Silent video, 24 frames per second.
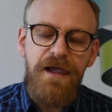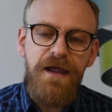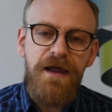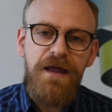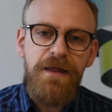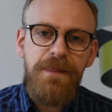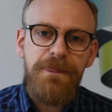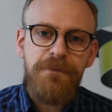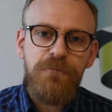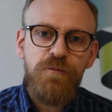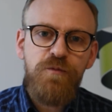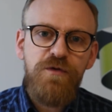
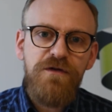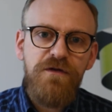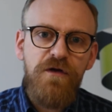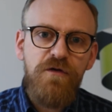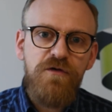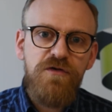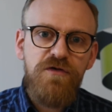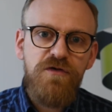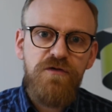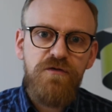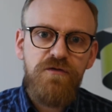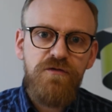We'll
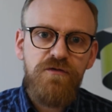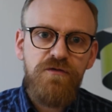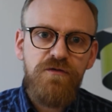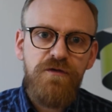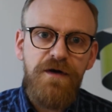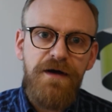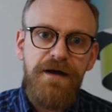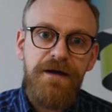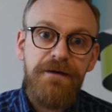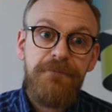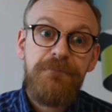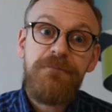
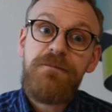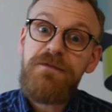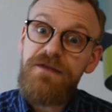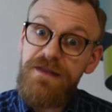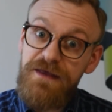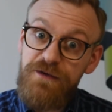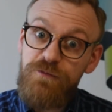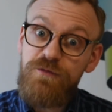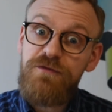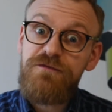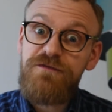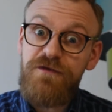also,
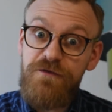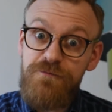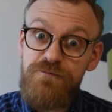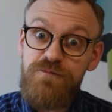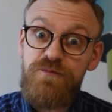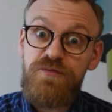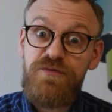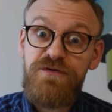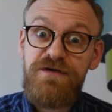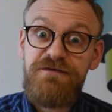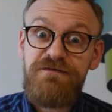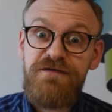like we've done
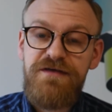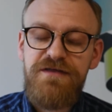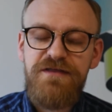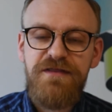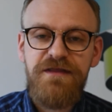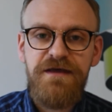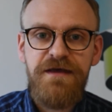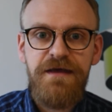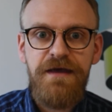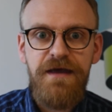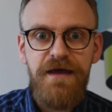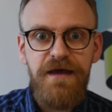
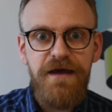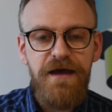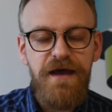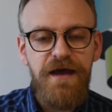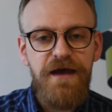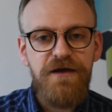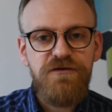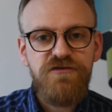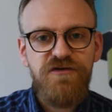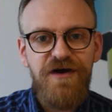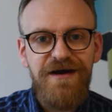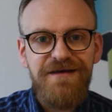previously,
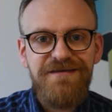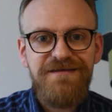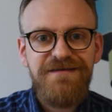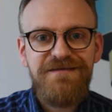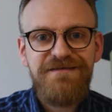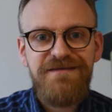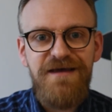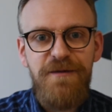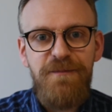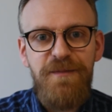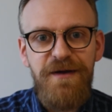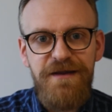try to
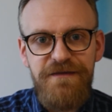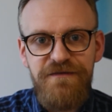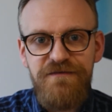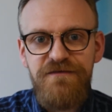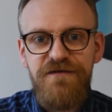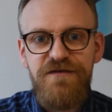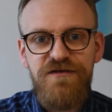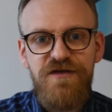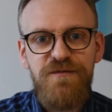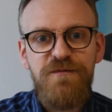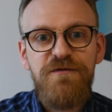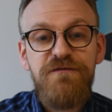dip
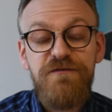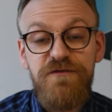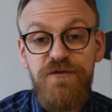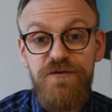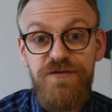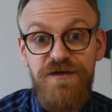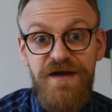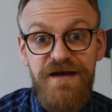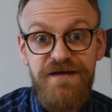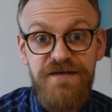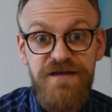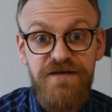into some of
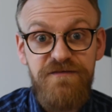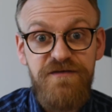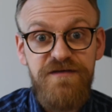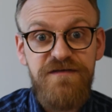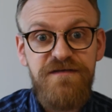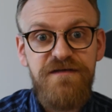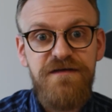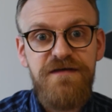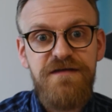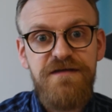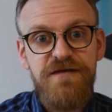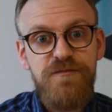those
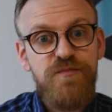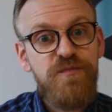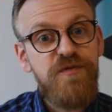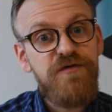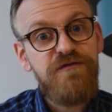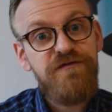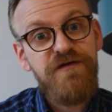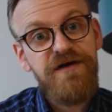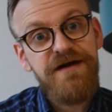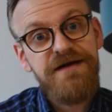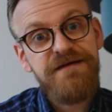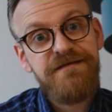activities and
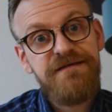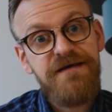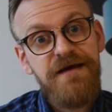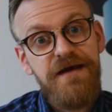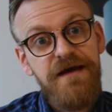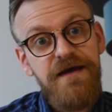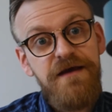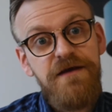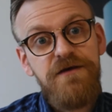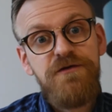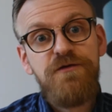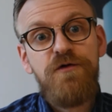provide,
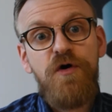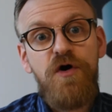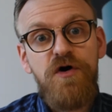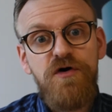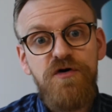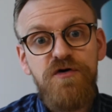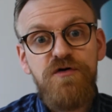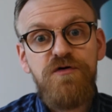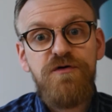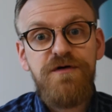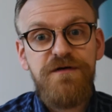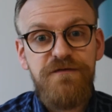
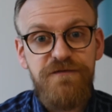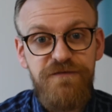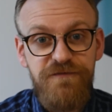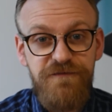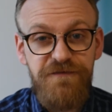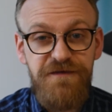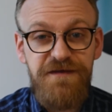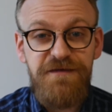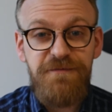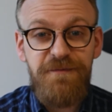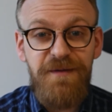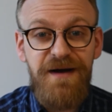ongoing
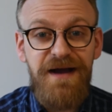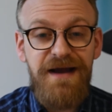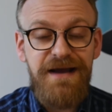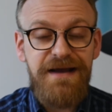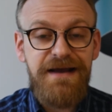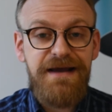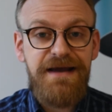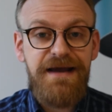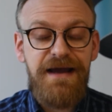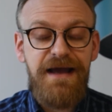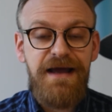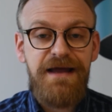
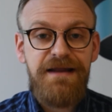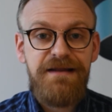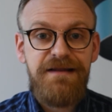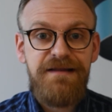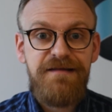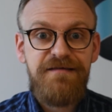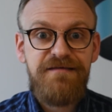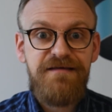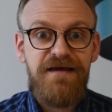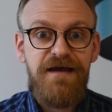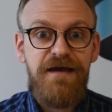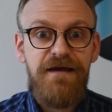feedback
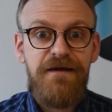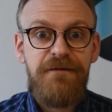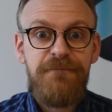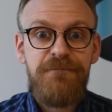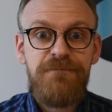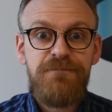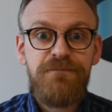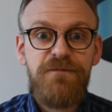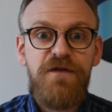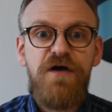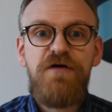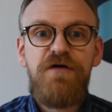and
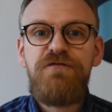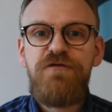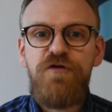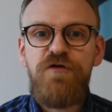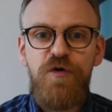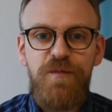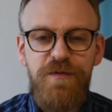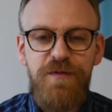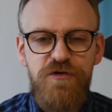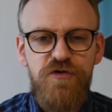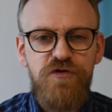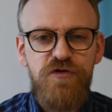a few
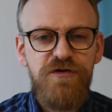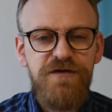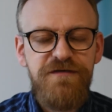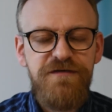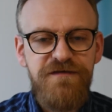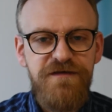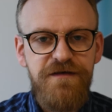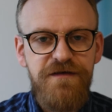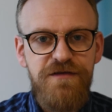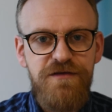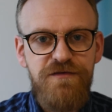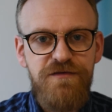
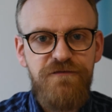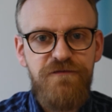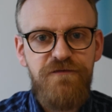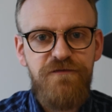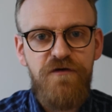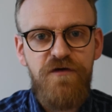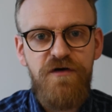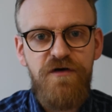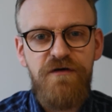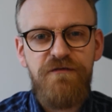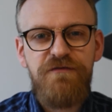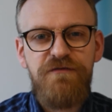opportunities
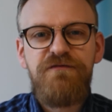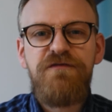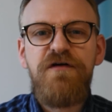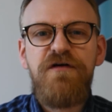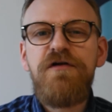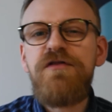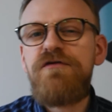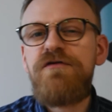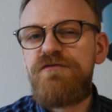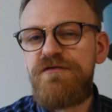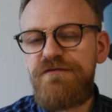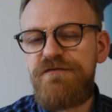for
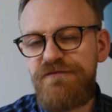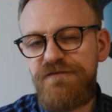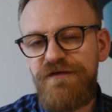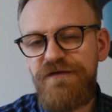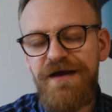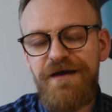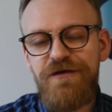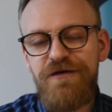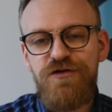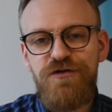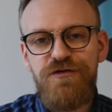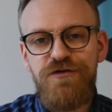further
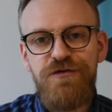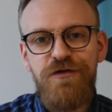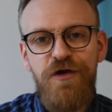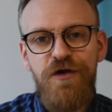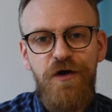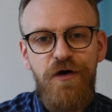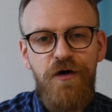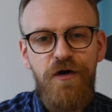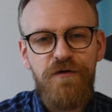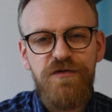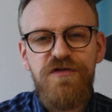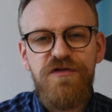reflection
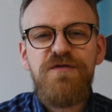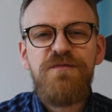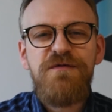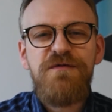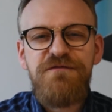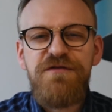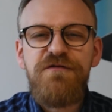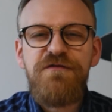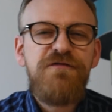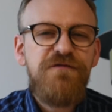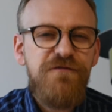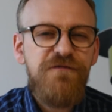on some
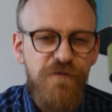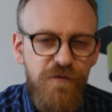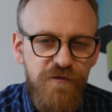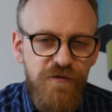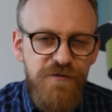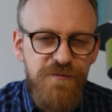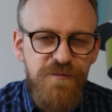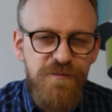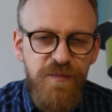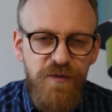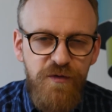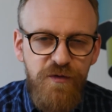of the
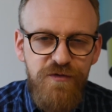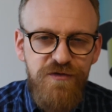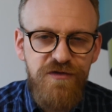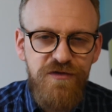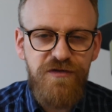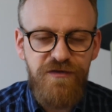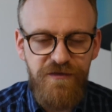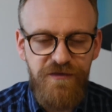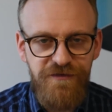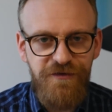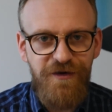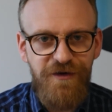forum
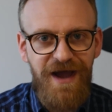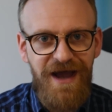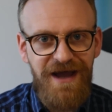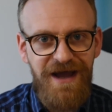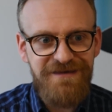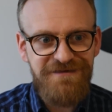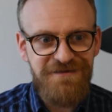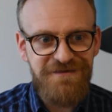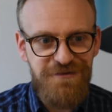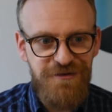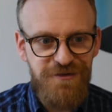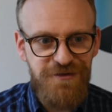posts that you
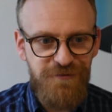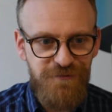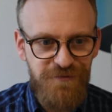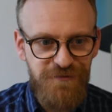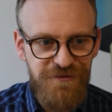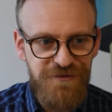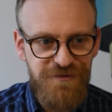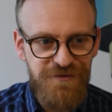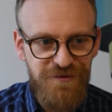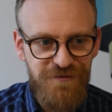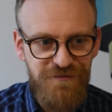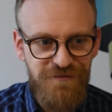add and so
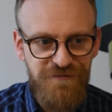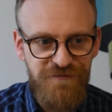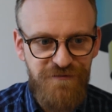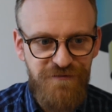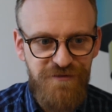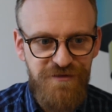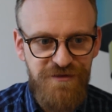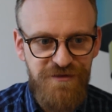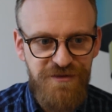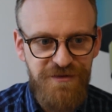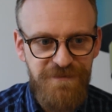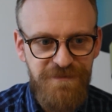on and so
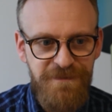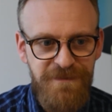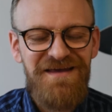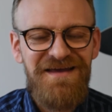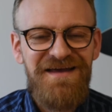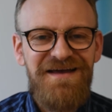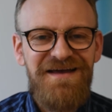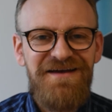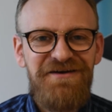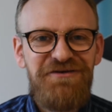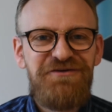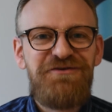forth.
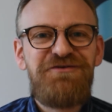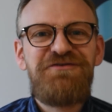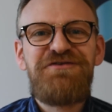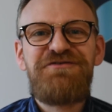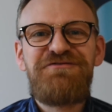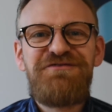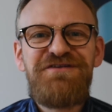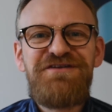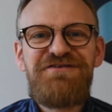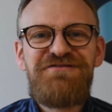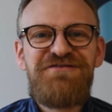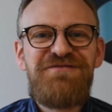And all that
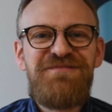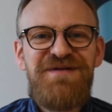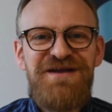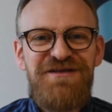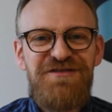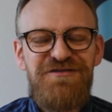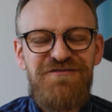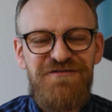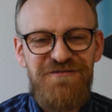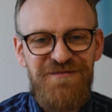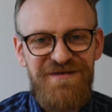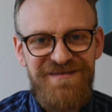really
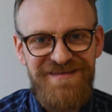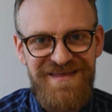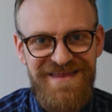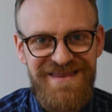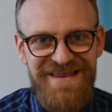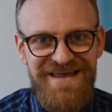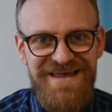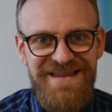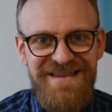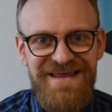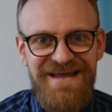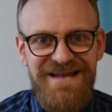remains for me to
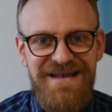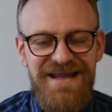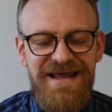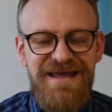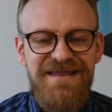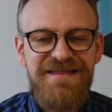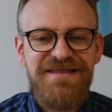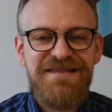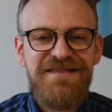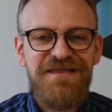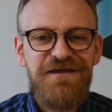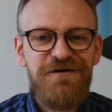say then
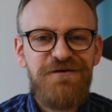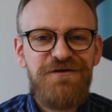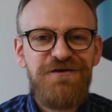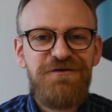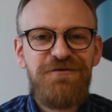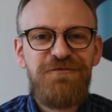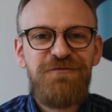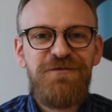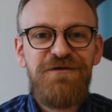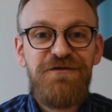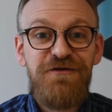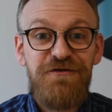is that,
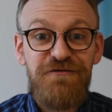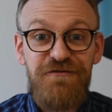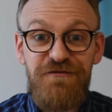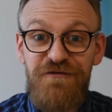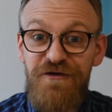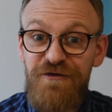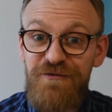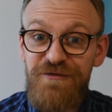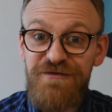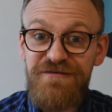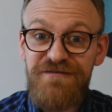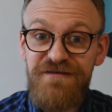we look
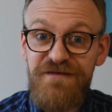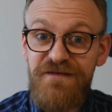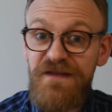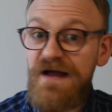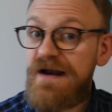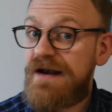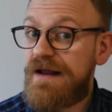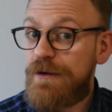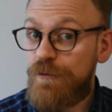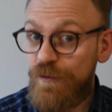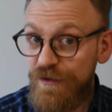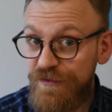forward to
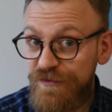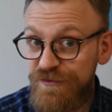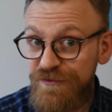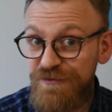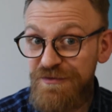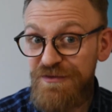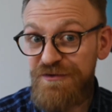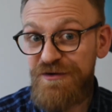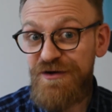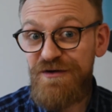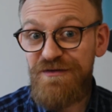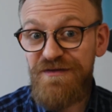learning with you
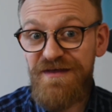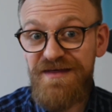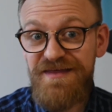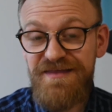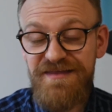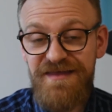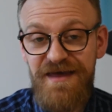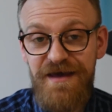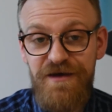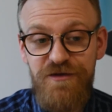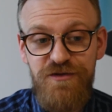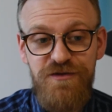throughout this
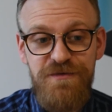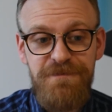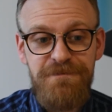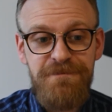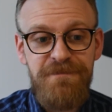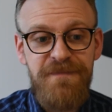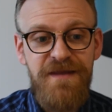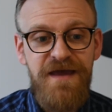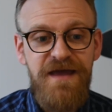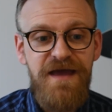section